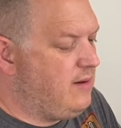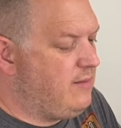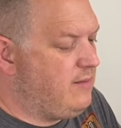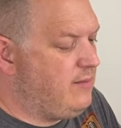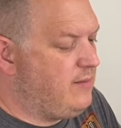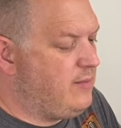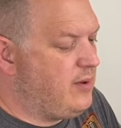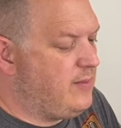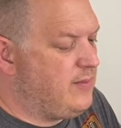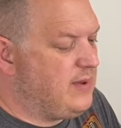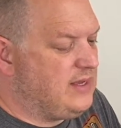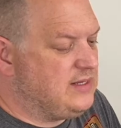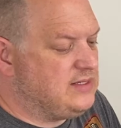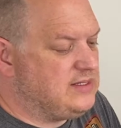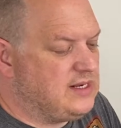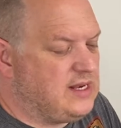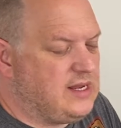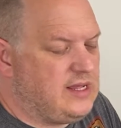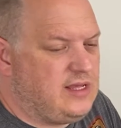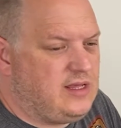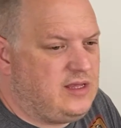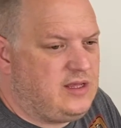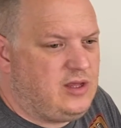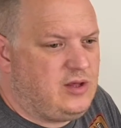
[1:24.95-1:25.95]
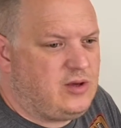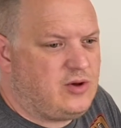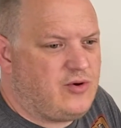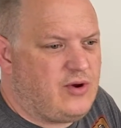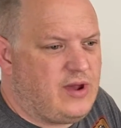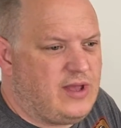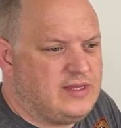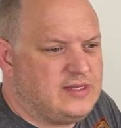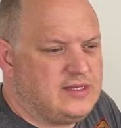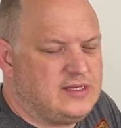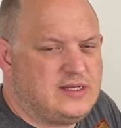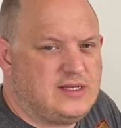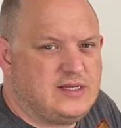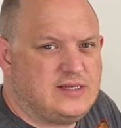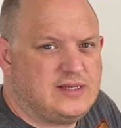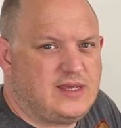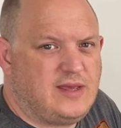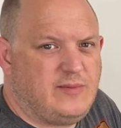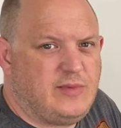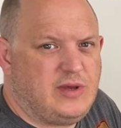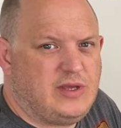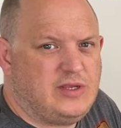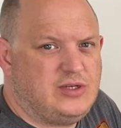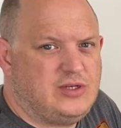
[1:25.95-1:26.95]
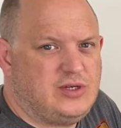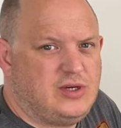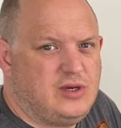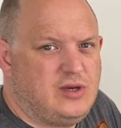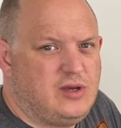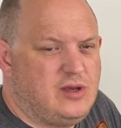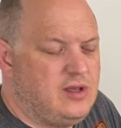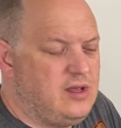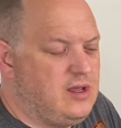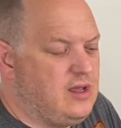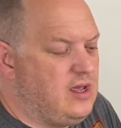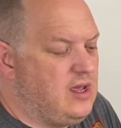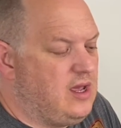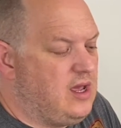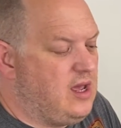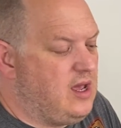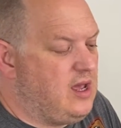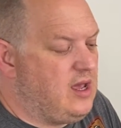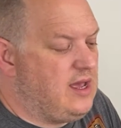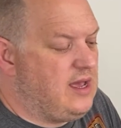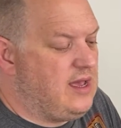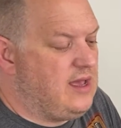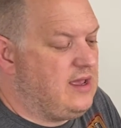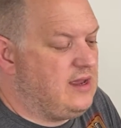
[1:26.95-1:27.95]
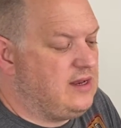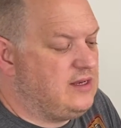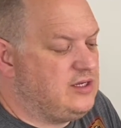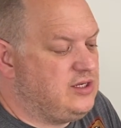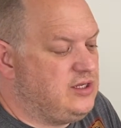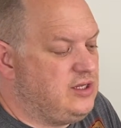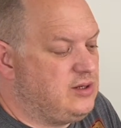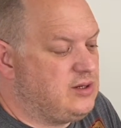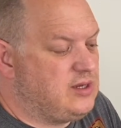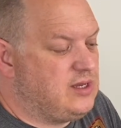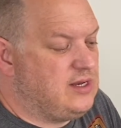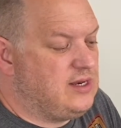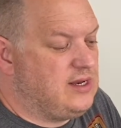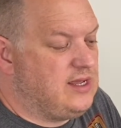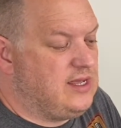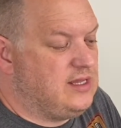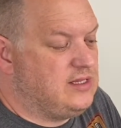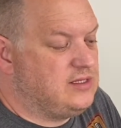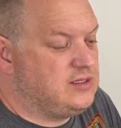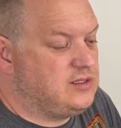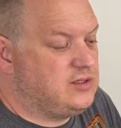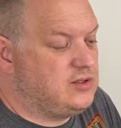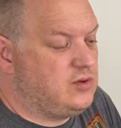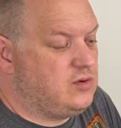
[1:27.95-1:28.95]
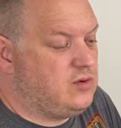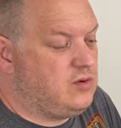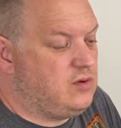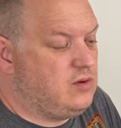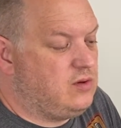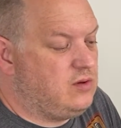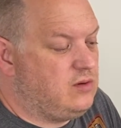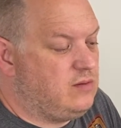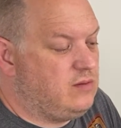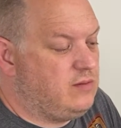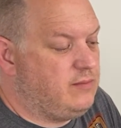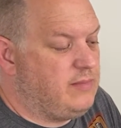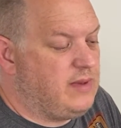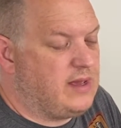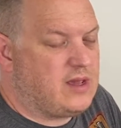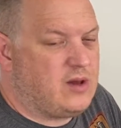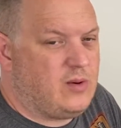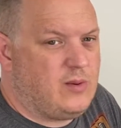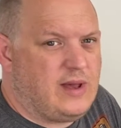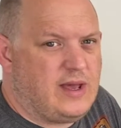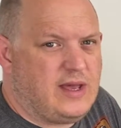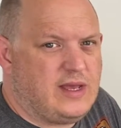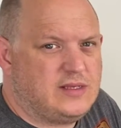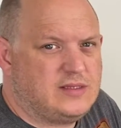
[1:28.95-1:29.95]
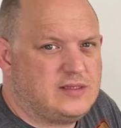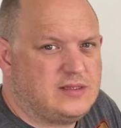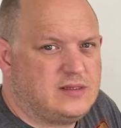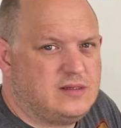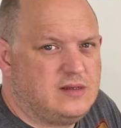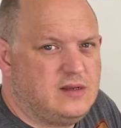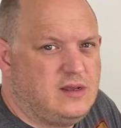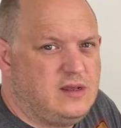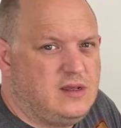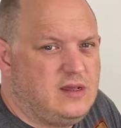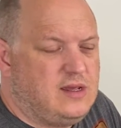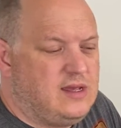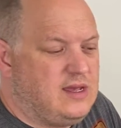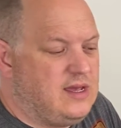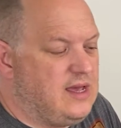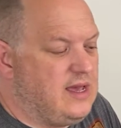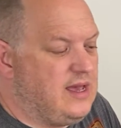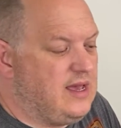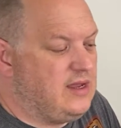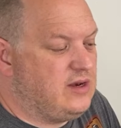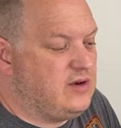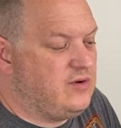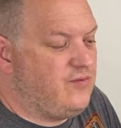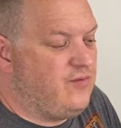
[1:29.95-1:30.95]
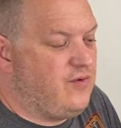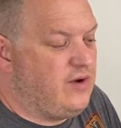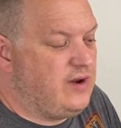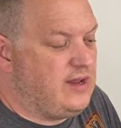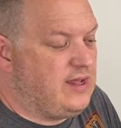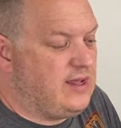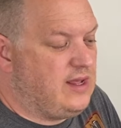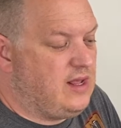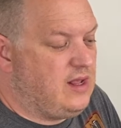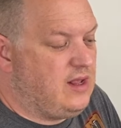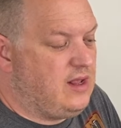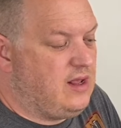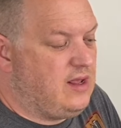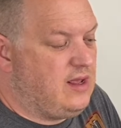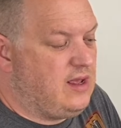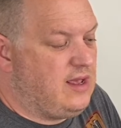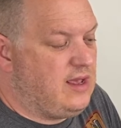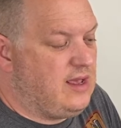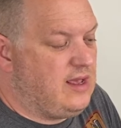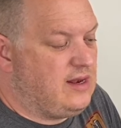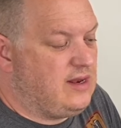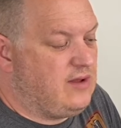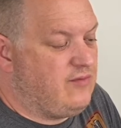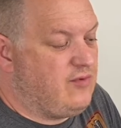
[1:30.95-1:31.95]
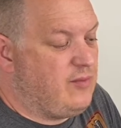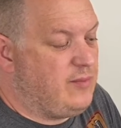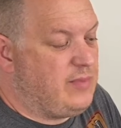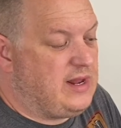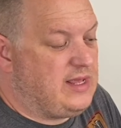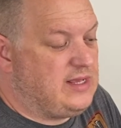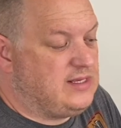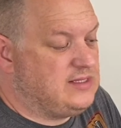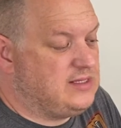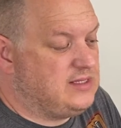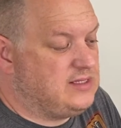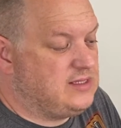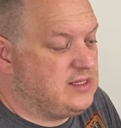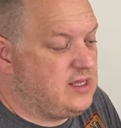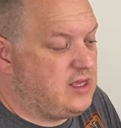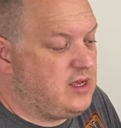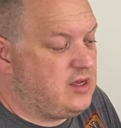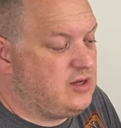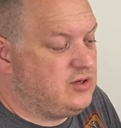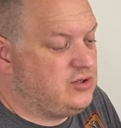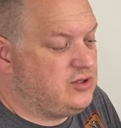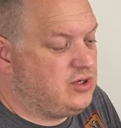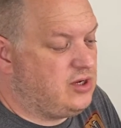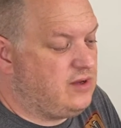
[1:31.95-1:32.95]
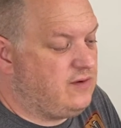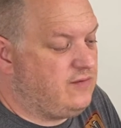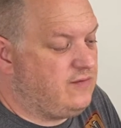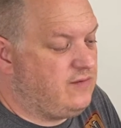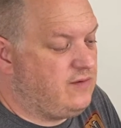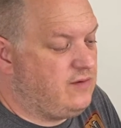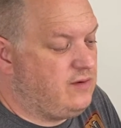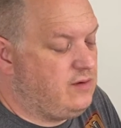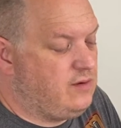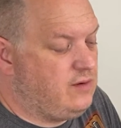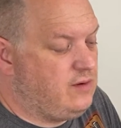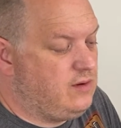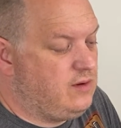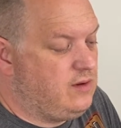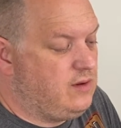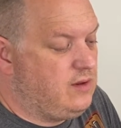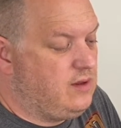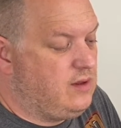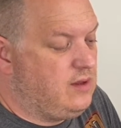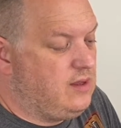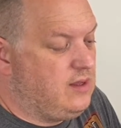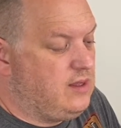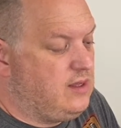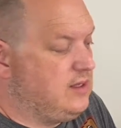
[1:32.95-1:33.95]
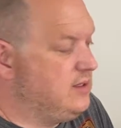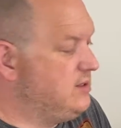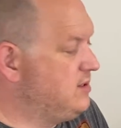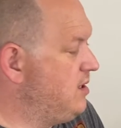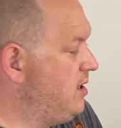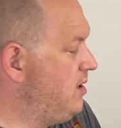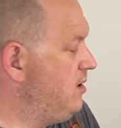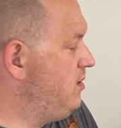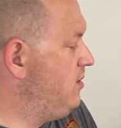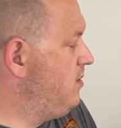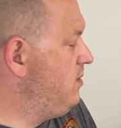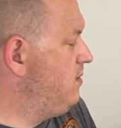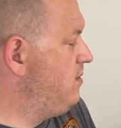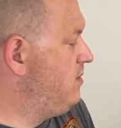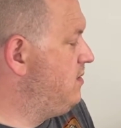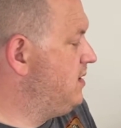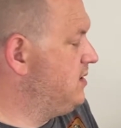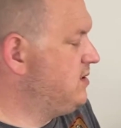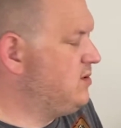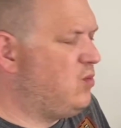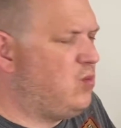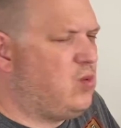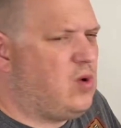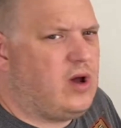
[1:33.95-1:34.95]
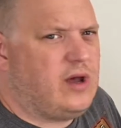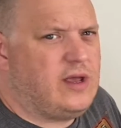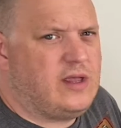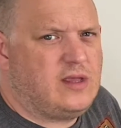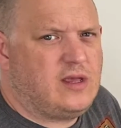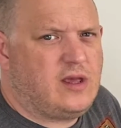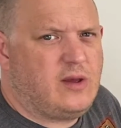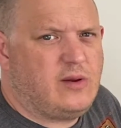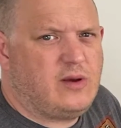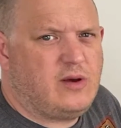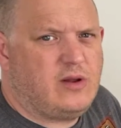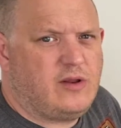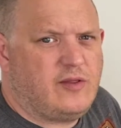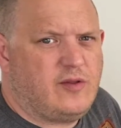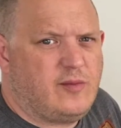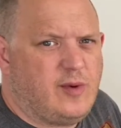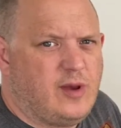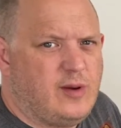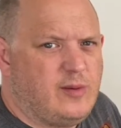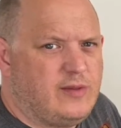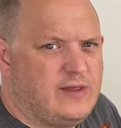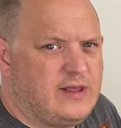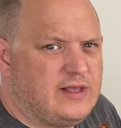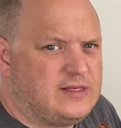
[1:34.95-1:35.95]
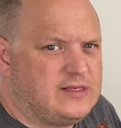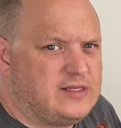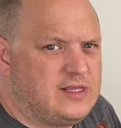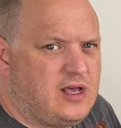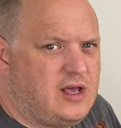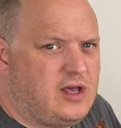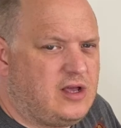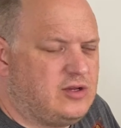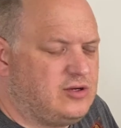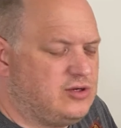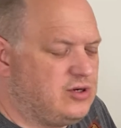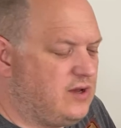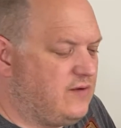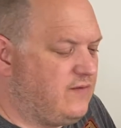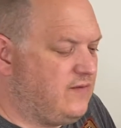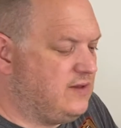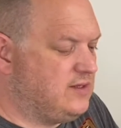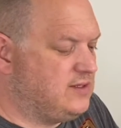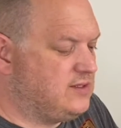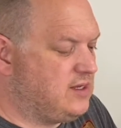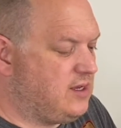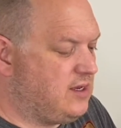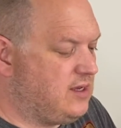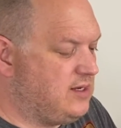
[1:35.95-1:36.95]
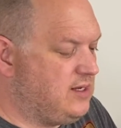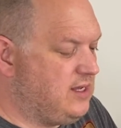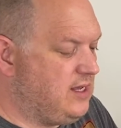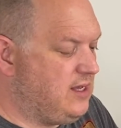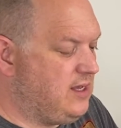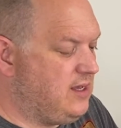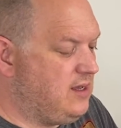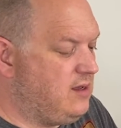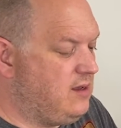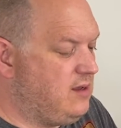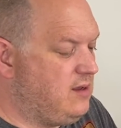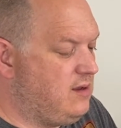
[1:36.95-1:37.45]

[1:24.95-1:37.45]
But basically you create a disk image and you can install macOS and run it, and it replaces the hard drive. So there's a whine going on at the moment, that's the hard drive inside here.